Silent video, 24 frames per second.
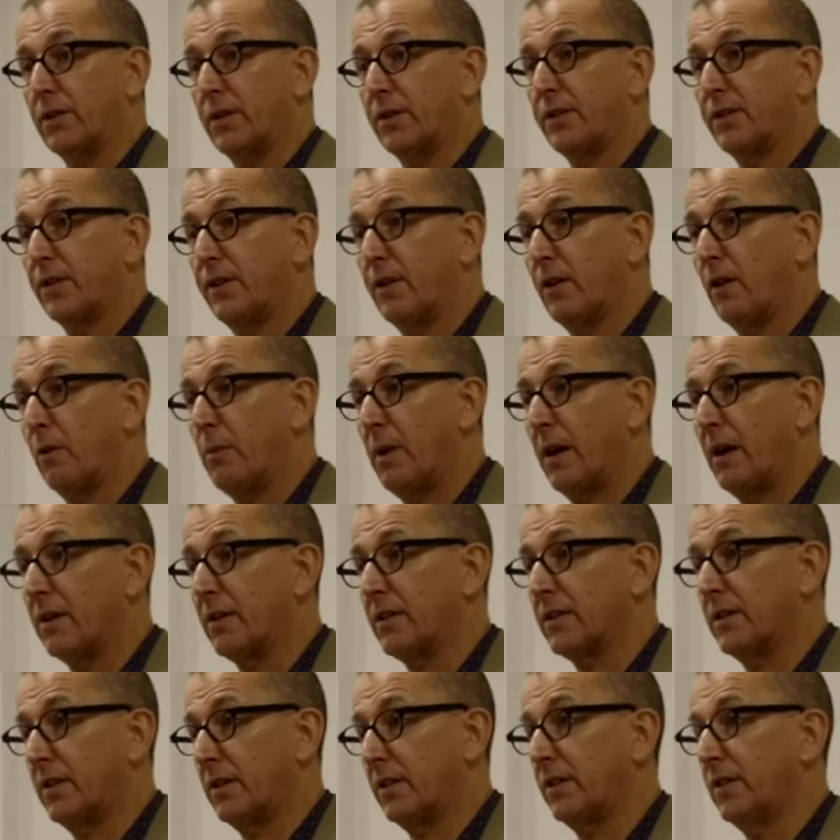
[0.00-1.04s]
Did you know
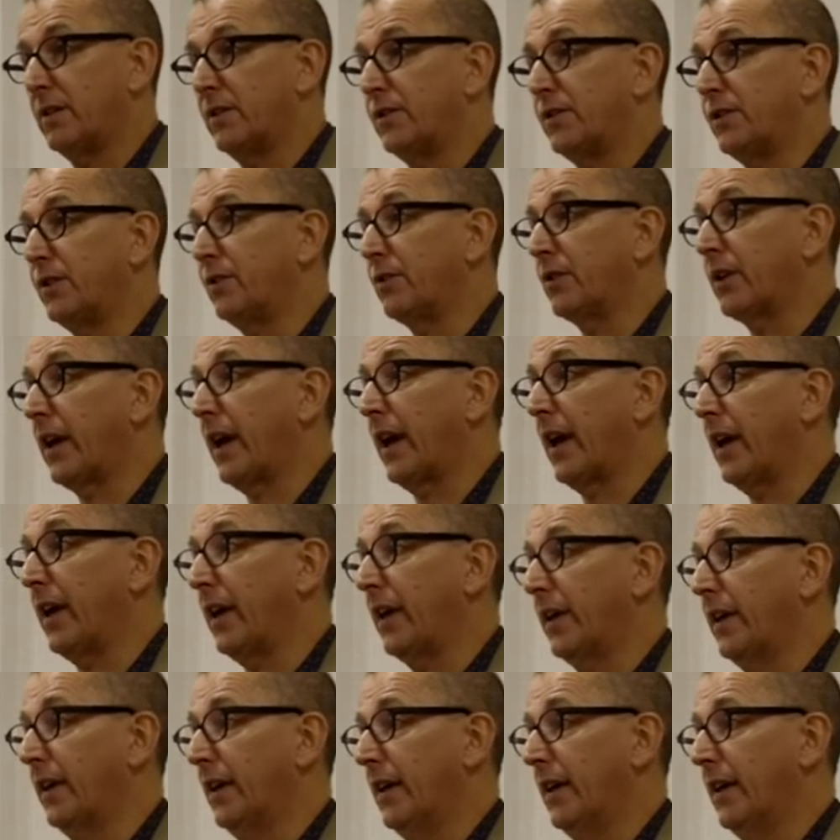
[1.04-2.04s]
about Citizens UK?